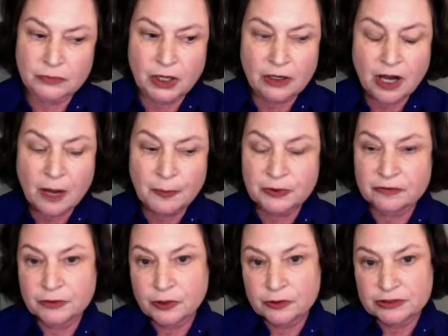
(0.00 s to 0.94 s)
couple of
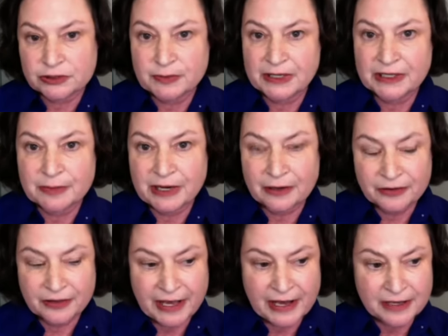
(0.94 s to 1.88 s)
notes to make about
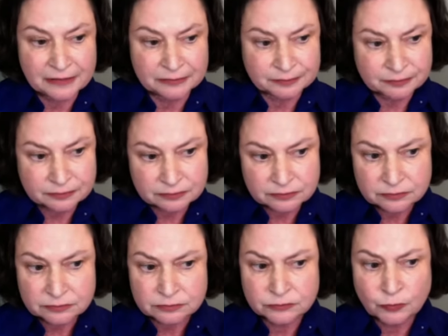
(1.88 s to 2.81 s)
that.
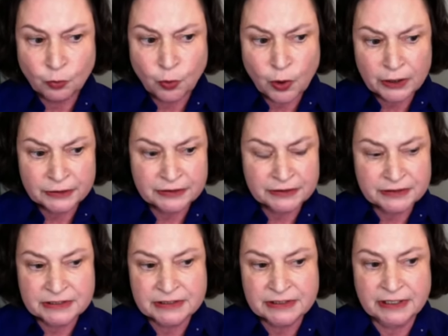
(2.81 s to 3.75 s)
One
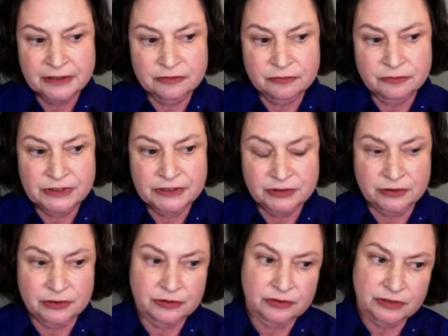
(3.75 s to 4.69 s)
is that
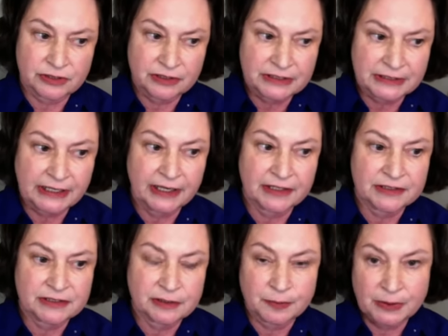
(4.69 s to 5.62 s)
research indicates
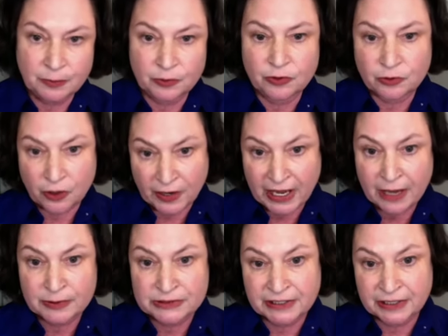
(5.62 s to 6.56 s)
that people who
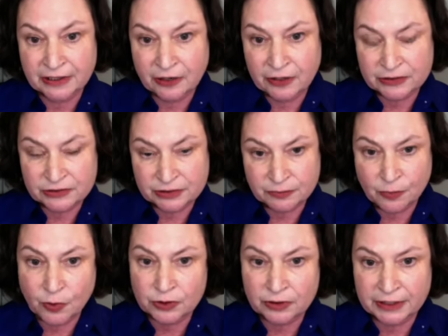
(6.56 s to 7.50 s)
cohabitate are actually
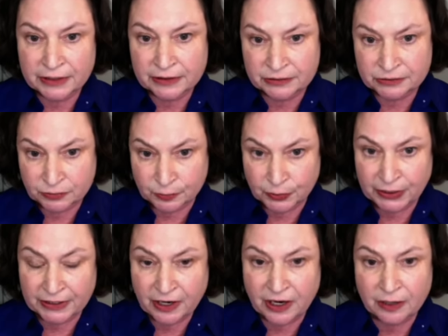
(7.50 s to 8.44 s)
more likely to
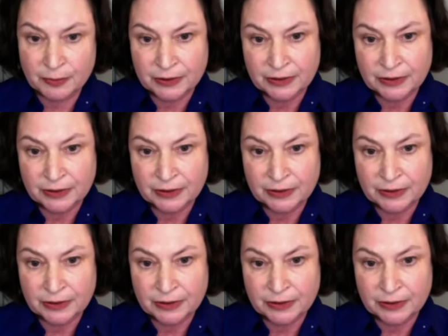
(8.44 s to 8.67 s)
break up